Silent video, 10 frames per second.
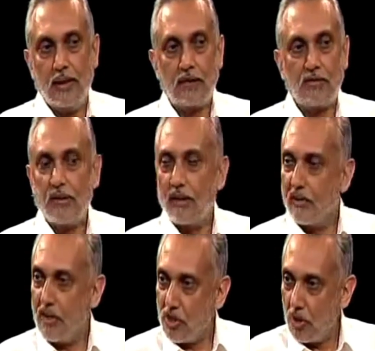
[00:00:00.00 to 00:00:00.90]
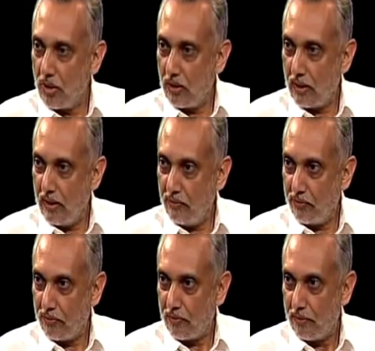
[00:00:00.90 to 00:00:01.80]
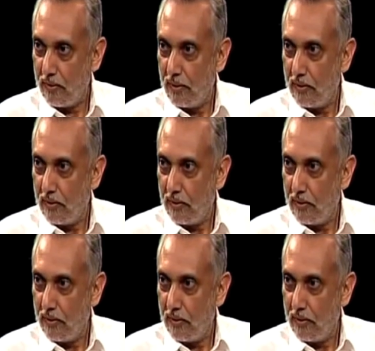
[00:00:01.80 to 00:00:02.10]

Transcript: It will enrich your life.